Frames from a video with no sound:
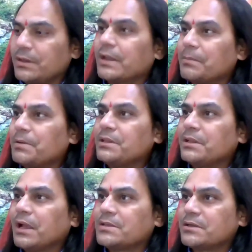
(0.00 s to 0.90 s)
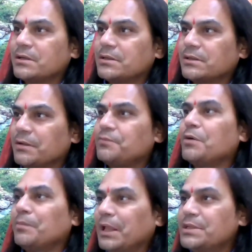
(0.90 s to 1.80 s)
take everything as a
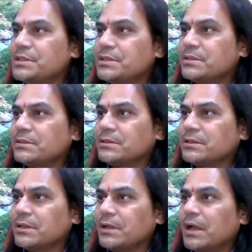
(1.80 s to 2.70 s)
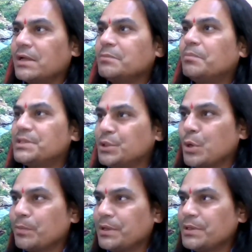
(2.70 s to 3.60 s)
gift of nature, as a
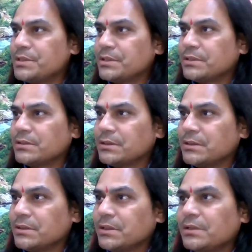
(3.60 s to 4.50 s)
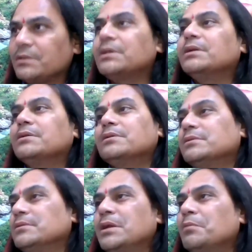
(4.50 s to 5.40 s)
blessing of nature, then
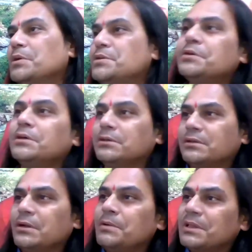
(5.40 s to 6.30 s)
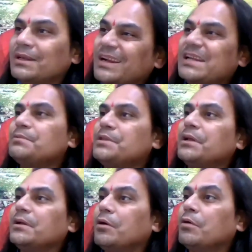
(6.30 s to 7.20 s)
that will turn, even the negative
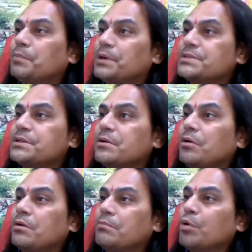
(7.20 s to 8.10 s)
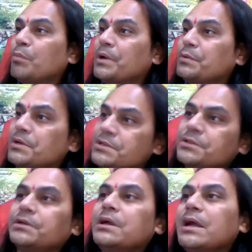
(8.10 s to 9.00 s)
thing or person or moment will
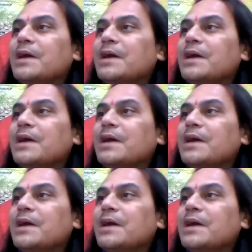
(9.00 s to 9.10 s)
turn